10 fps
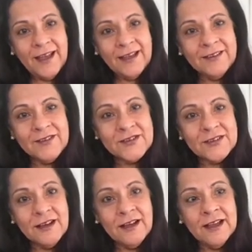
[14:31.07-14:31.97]
And
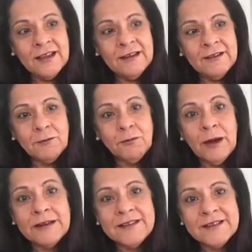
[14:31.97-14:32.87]
I
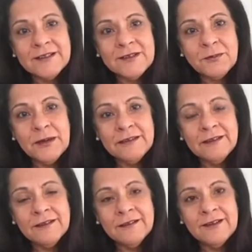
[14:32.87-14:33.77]
wondered
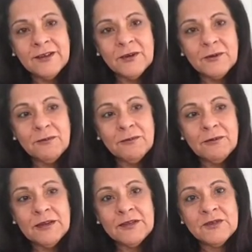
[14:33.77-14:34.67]
whether you know
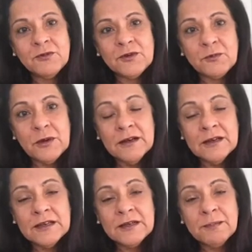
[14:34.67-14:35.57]
it would
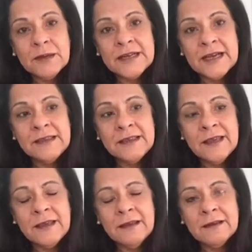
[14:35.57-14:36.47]
work, but I
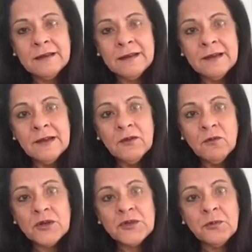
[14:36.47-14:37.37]
think
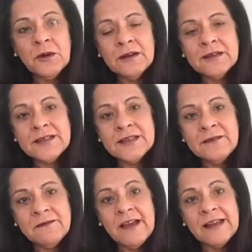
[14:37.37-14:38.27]
what works
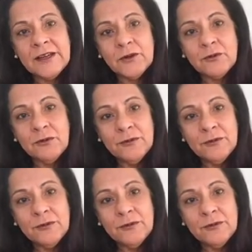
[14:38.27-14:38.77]
is value